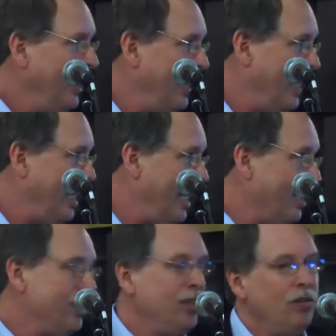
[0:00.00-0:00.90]
And
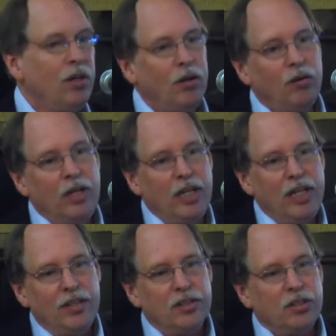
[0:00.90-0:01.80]
as you know,
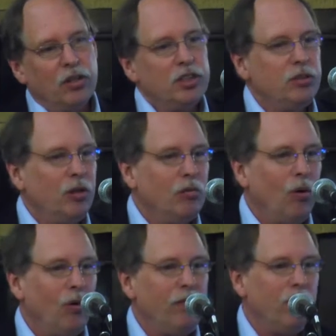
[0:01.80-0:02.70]
there's also a
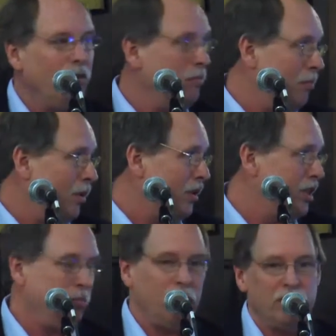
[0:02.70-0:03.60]
role for
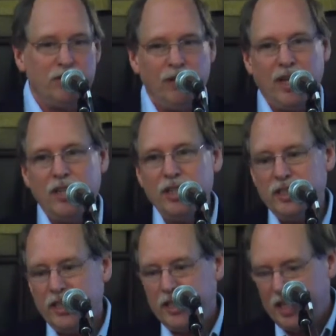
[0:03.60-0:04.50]
multiple
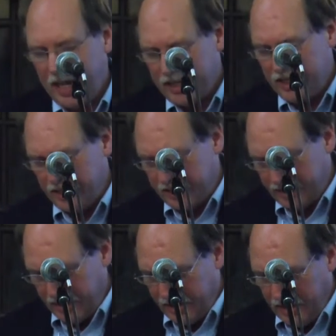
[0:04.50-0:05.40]
strategies and
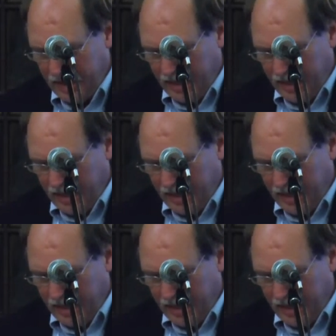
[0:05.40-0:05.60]
tactics. And